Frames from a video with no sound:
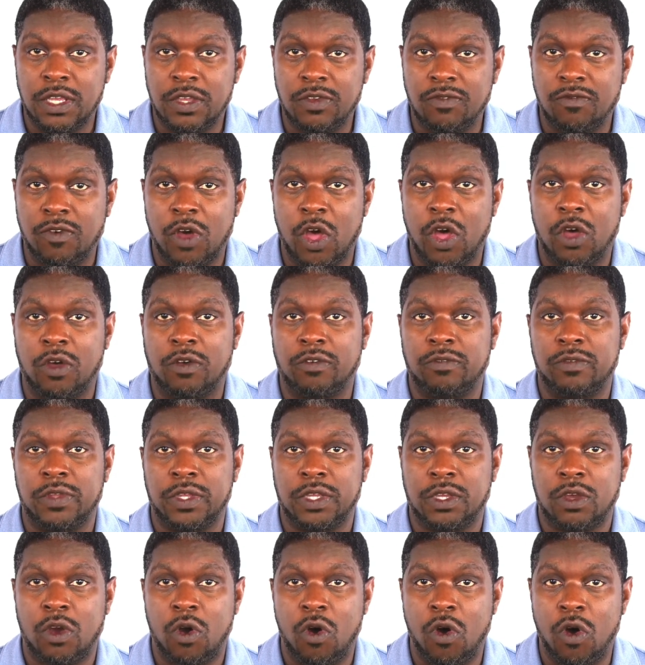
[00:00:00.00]

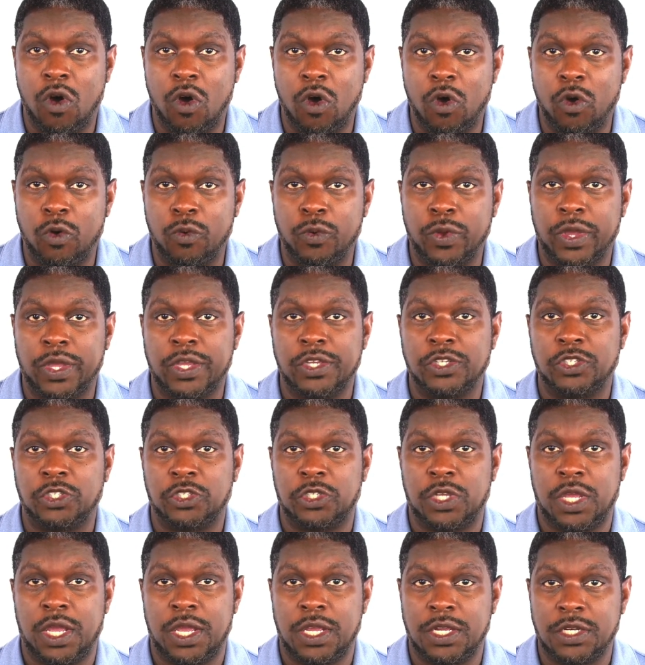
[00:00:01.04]
evolving, always
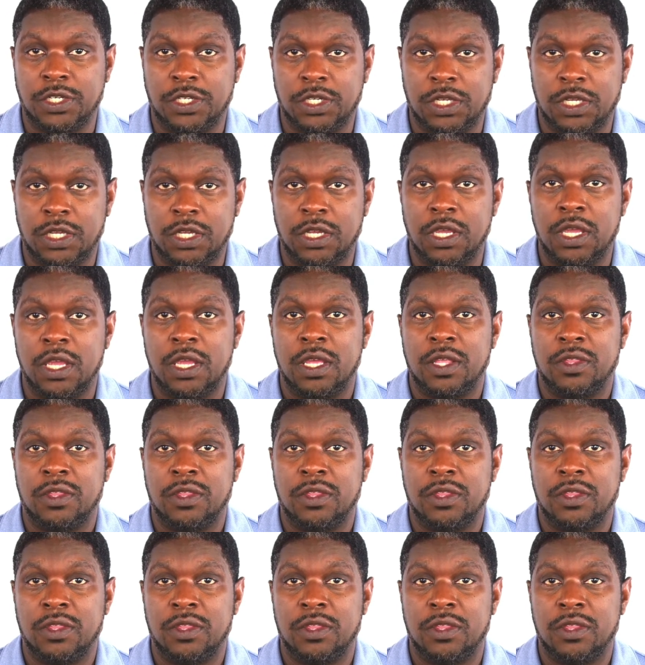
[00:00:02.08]
changing.